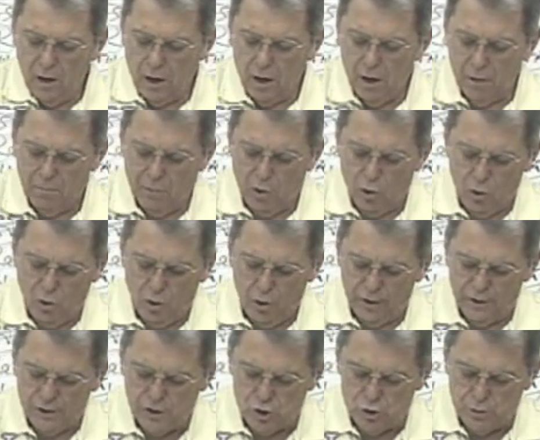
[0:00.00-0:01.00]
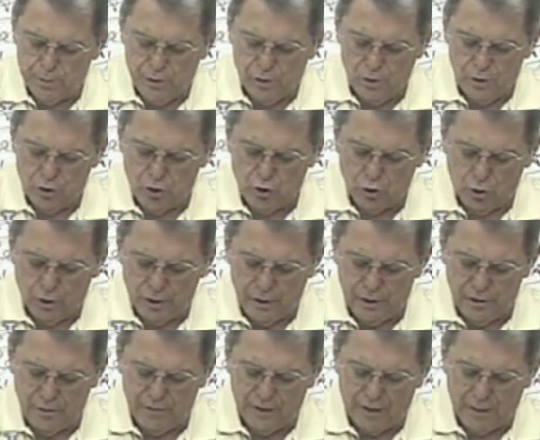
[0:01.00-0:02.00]
a moral and spiritual
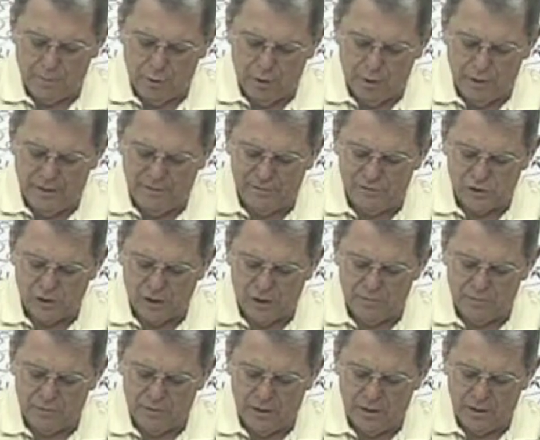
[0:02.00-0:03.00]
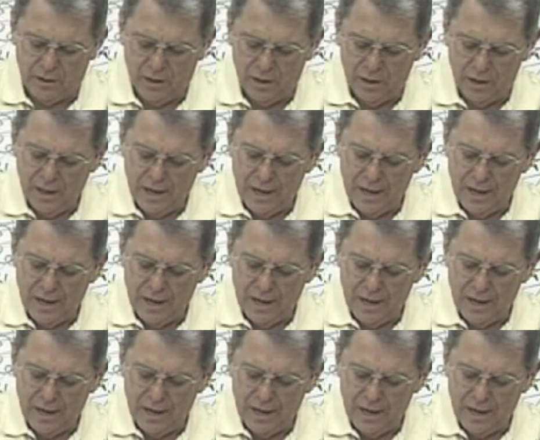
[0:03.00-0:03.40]
leader that believes something,